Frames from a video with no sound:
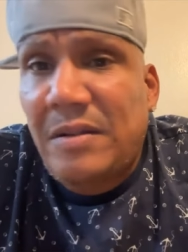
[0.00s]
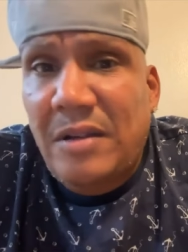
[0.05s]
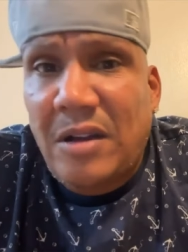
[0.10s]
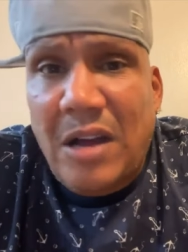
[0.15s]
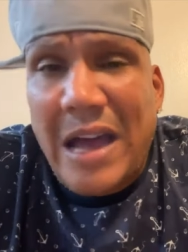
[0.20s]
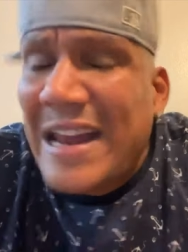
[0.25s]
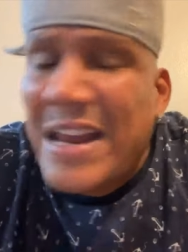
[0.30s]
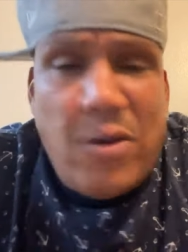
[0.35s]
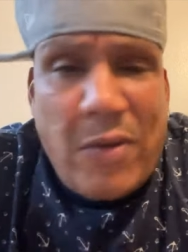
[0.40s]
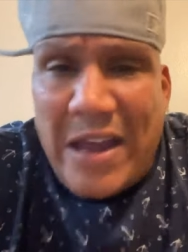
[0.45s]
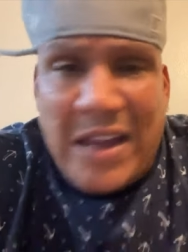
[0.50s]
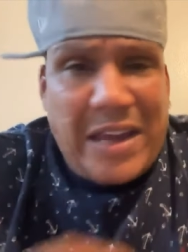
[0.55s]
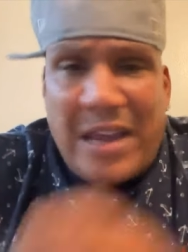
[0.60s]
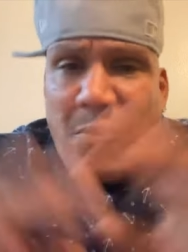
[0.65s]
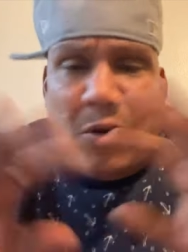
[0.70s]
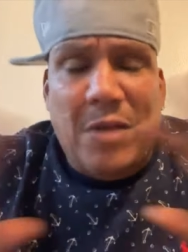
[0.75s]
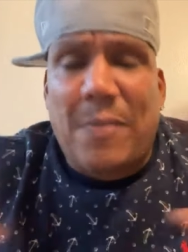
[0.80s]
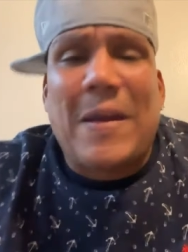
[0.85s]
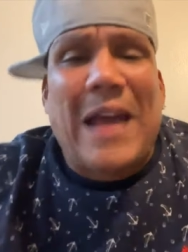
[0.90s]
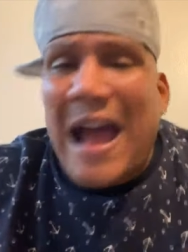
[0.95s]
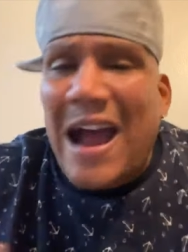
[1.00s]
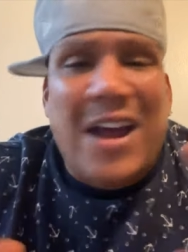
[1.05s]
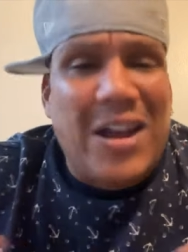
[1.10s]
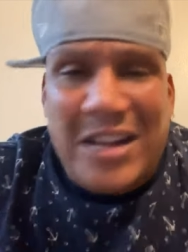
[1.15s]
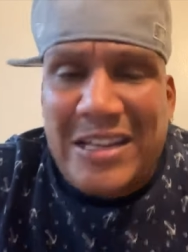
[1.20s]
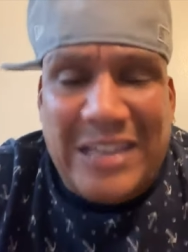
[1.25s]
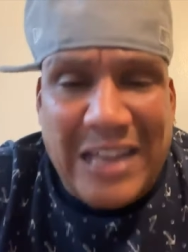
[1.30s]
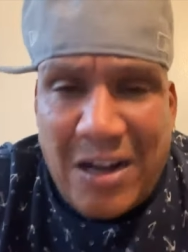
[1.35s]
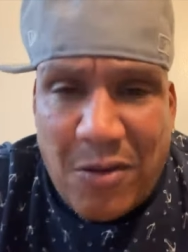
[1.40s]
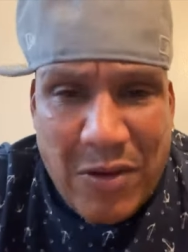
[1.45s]
okay, so anyway, it would I
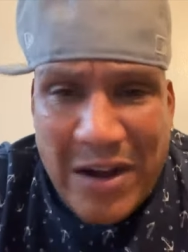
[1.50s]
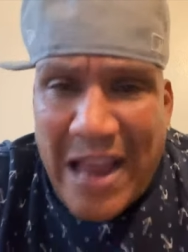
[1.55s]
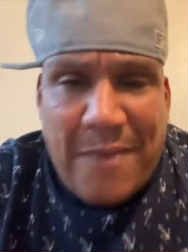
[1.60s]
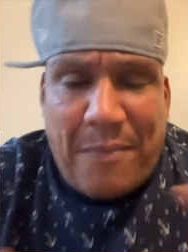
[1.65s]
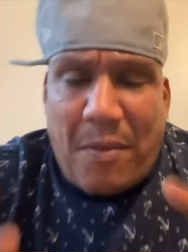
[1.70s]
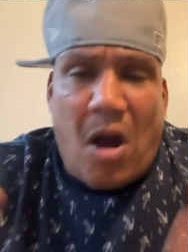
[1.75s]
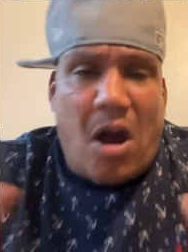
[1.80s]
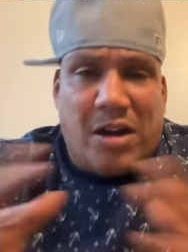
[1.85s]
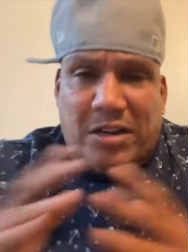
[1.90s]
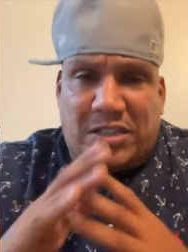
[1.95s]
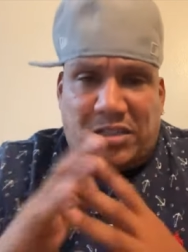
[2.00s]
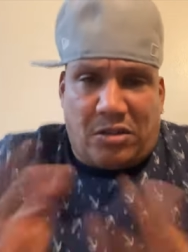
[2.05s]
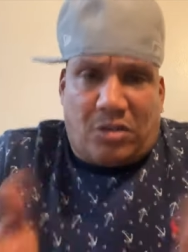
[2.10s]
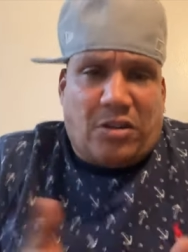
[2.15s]
could have did it with this. eight bars.